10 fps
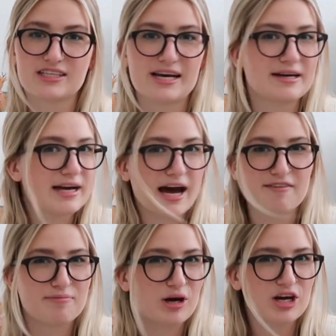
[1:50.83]
Day kind
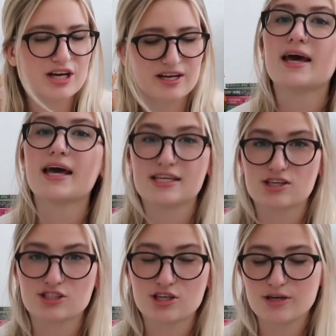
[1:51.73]
of book. It's
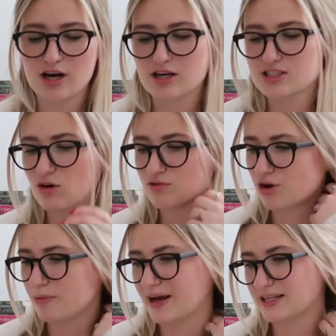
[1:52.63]
also a young adult
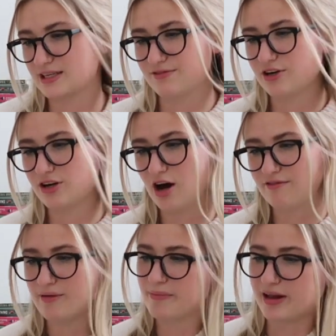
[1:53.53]
romance if you're
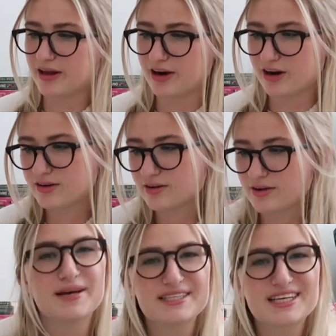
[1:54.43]
not familiar.
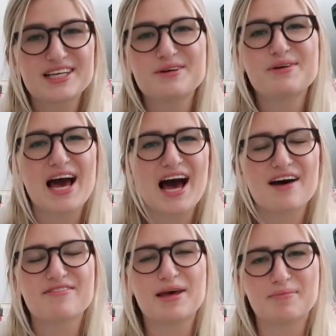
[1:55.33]
Basically, we
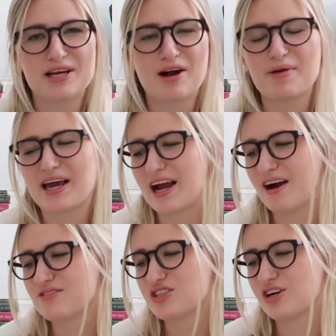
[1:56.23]
have Emily, our main
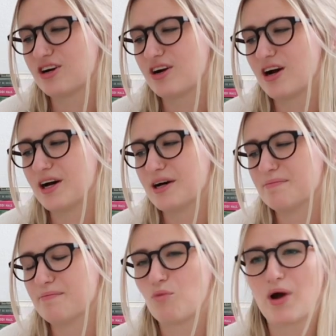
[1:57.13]
character,
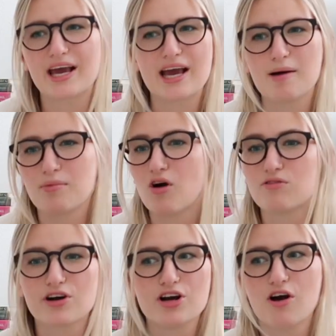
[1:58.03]
um, waking up
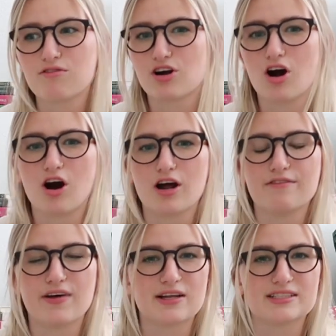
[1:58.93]
over and over
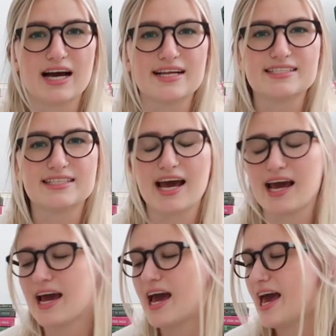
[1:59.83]
on Valentine's
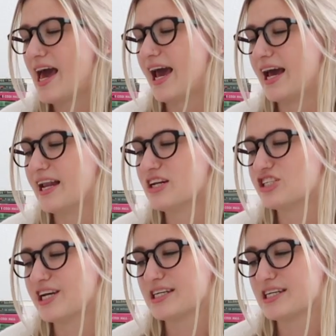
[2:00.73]
Day and she